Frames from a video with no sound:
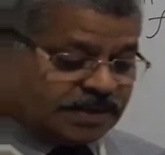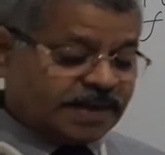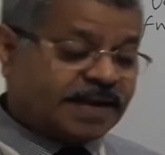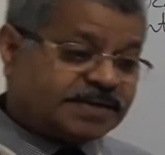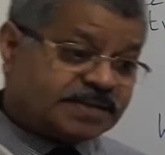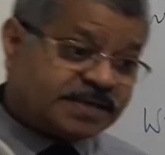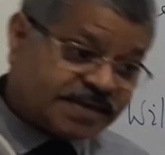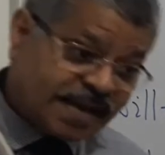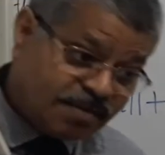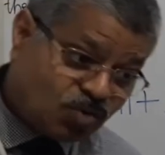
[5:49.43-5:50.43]
at the
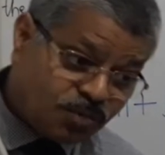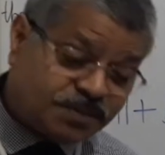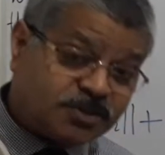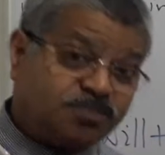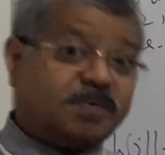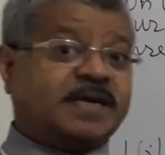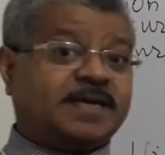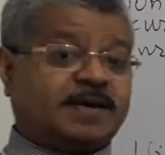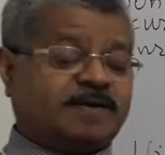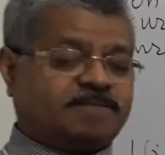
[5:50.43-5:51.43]
time of
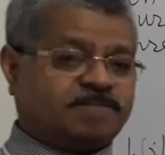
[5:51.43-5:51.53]
speaking.